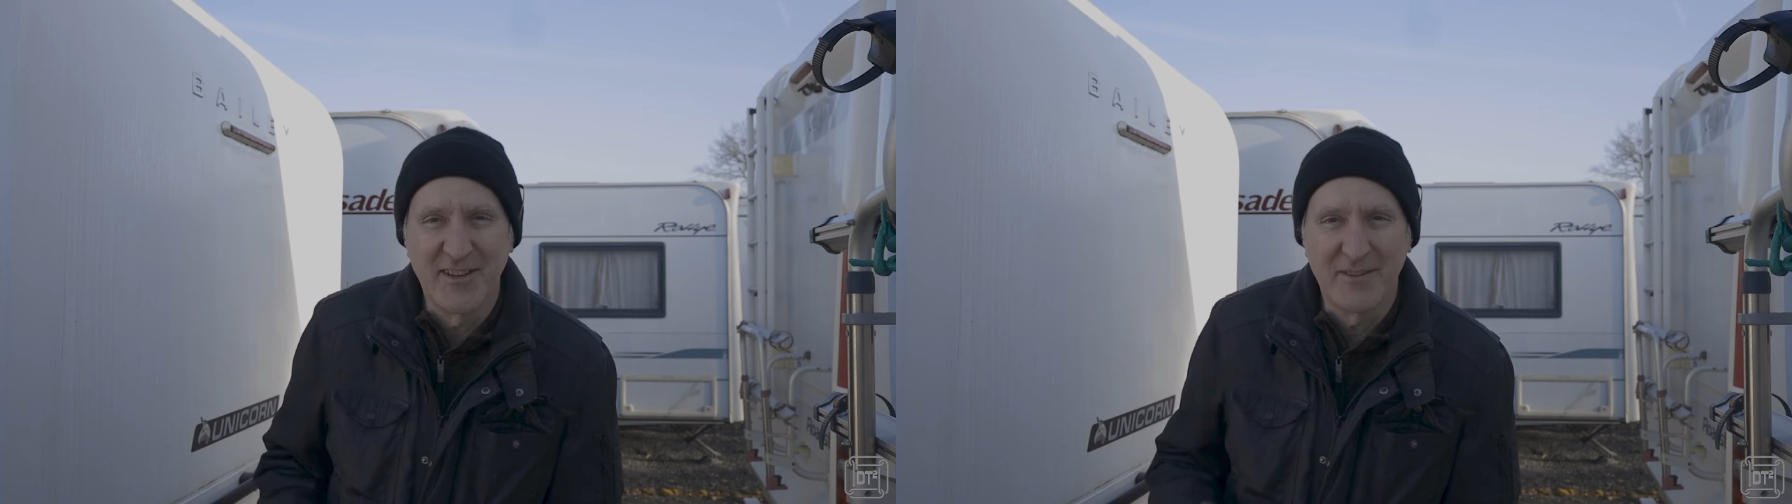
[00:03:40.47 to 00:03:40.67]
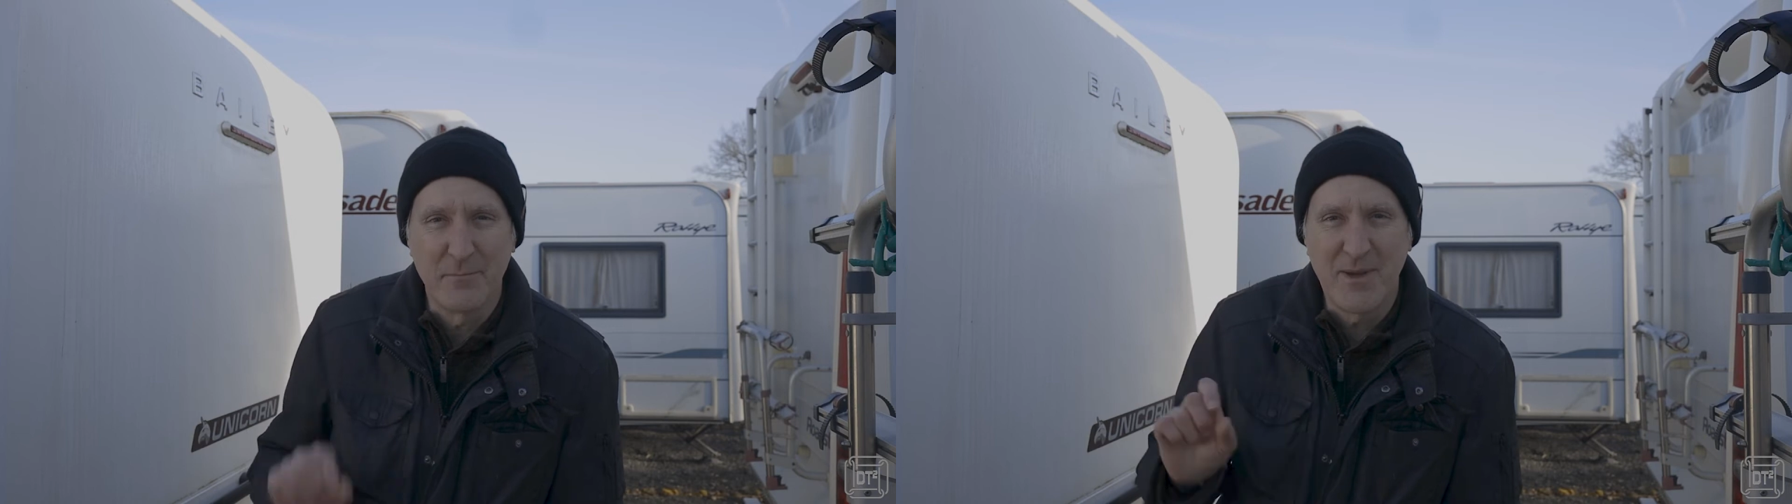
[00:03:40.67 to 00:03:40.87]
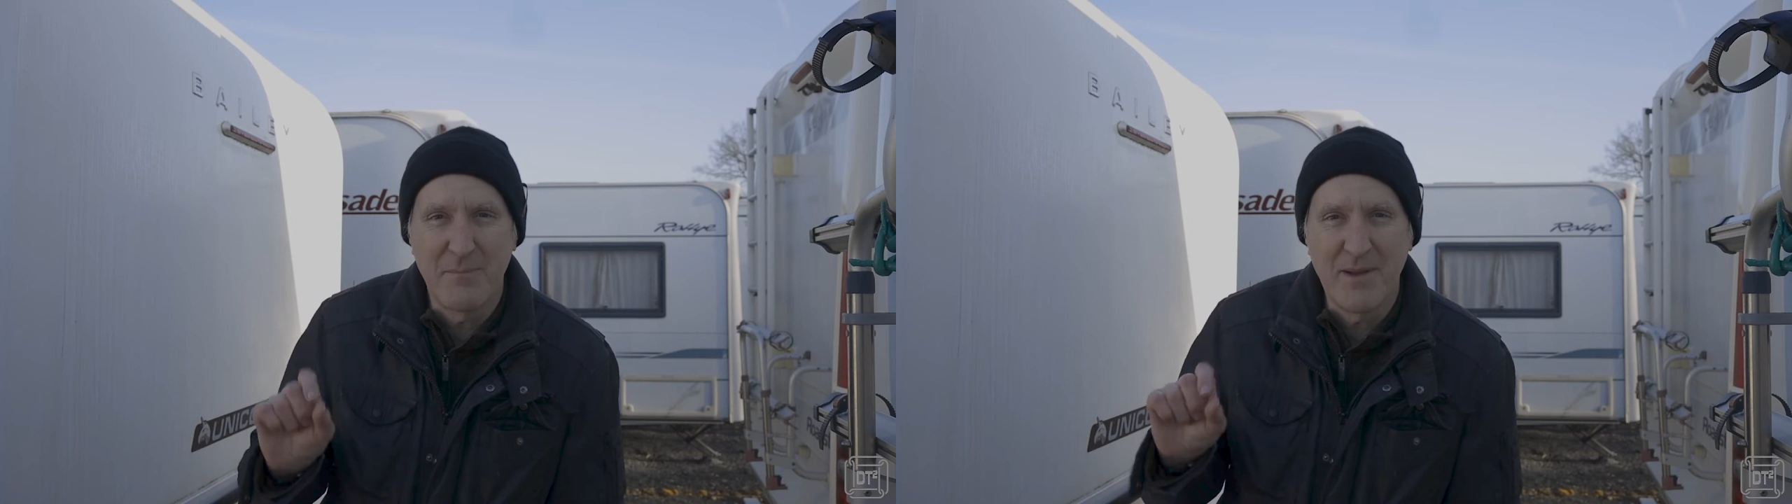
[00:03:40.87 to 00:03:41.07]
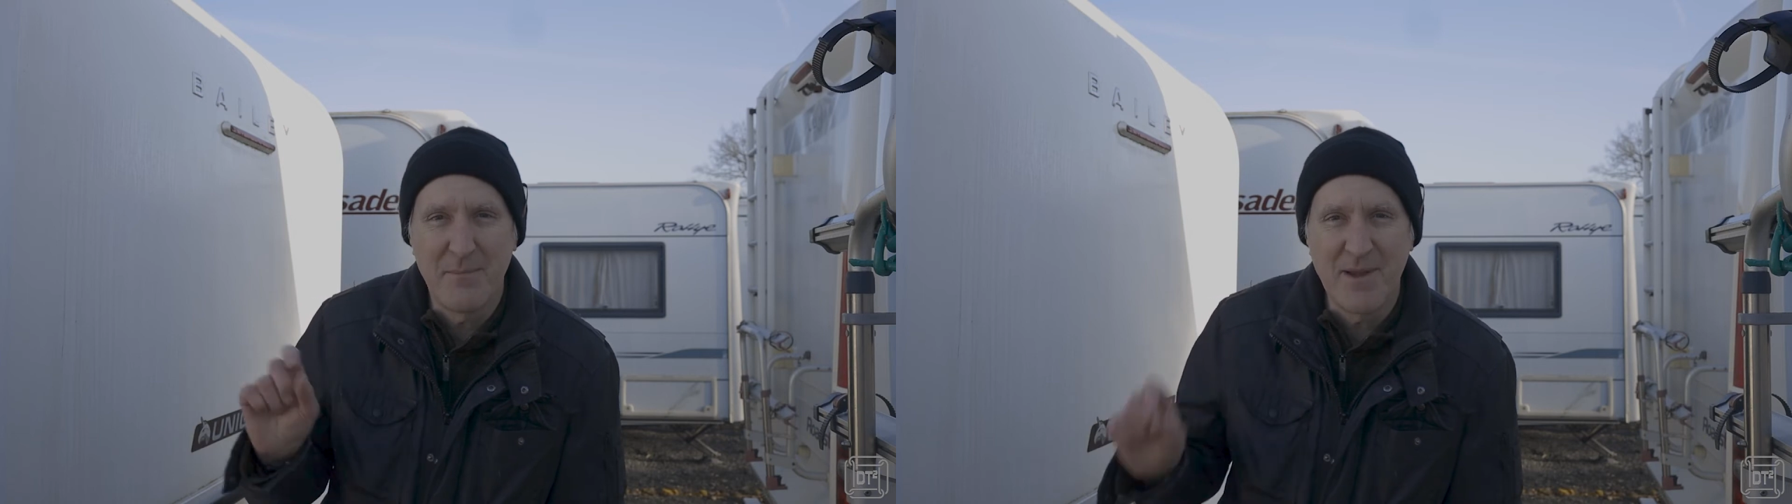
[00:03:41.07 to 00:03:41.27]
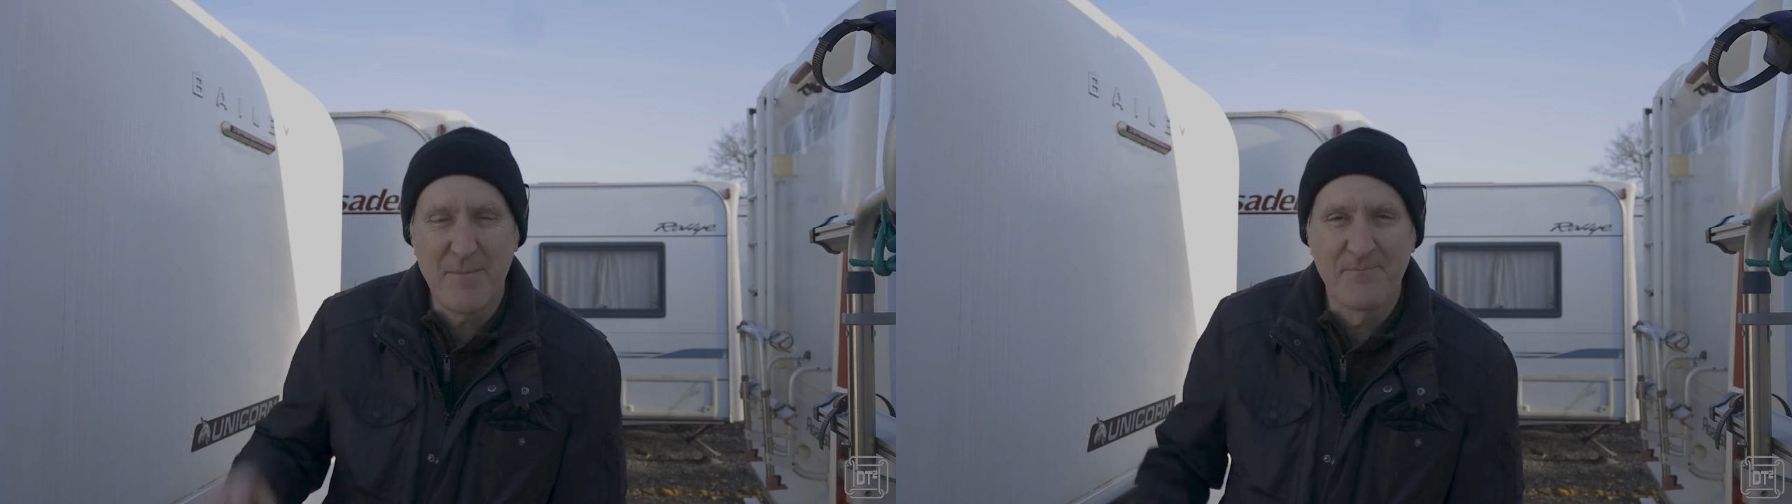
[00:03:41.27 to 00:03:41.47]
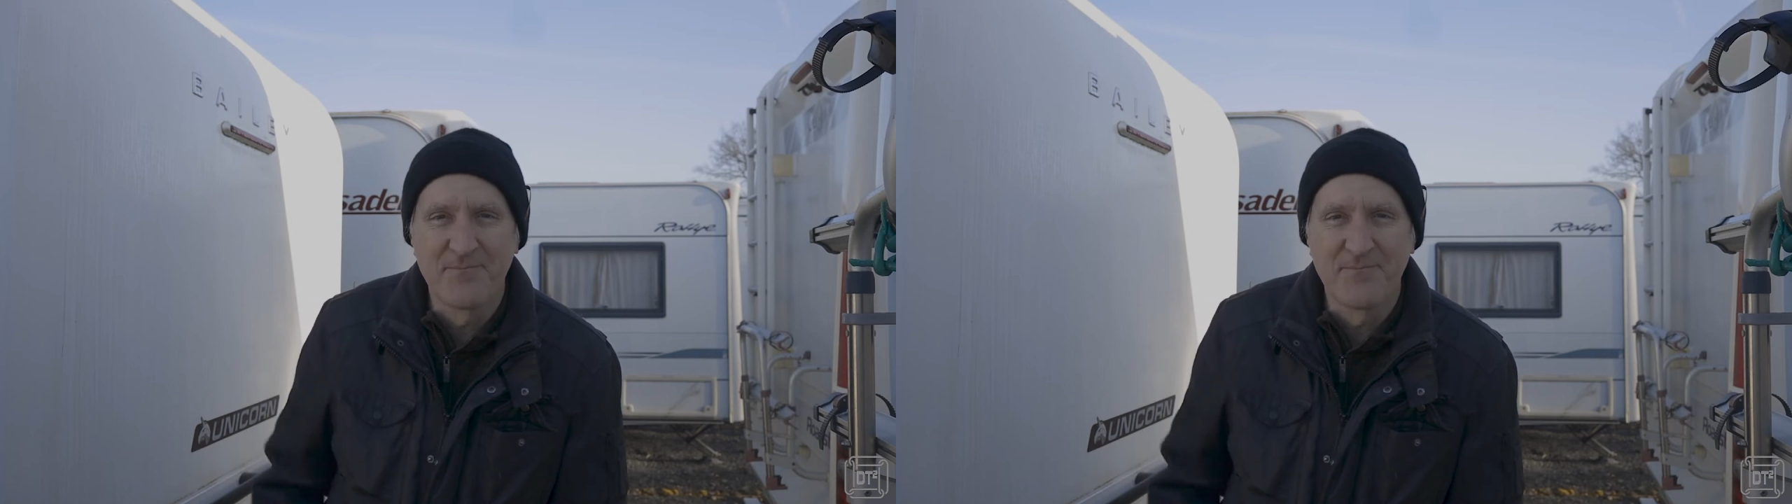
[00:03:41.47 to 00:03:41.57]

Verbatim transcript: there's beep beep beep.